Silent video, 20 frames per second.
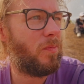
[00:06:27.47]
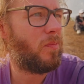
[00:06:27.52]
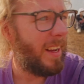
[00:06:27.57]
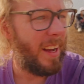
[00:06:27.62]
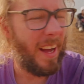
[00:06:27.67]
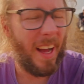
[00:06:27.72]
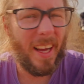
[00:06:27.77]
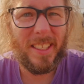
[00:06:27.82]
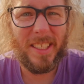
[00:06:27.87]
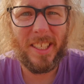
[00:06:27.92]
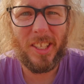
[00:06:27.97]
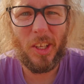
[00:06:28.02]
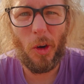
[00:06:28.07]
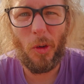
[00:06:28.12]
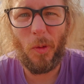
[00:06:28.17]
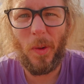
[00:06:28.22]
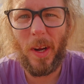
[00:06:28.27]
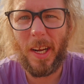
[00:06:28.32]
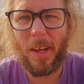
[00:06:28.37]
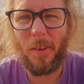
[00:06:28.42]
I actually
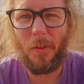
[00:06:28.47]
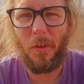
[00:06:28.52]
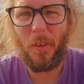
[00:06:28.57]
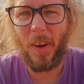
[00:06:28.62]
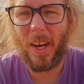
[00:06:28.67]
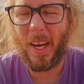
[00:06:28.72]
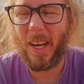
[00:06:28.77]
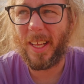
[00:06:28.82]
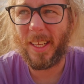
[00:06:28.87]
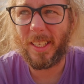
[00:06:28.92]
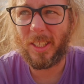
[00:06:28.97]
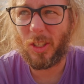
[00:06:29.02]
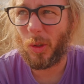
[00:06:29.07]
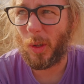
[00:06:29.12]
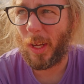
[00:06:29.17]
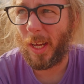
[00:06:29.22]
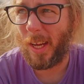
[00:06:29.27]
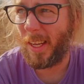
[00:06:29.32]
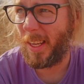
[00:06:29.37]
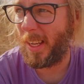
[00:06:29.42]
don't really feel it
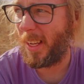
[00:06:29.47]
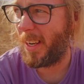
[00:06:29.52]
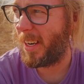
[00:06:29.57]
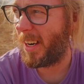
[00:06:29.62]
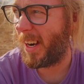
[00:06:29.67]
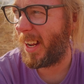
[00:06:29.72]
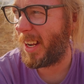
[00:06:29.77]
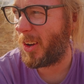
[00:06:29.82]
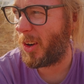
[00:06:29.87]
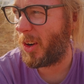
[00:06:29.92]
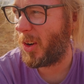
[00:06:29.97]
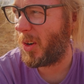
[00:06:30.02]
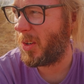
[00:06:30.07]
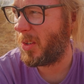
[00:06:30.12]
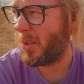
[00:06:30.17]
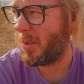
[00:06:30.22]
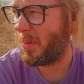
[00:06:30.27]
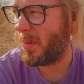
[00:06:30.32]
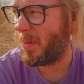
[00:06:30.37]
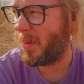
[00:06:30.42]
today here. I don't
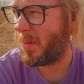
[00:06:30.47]
know.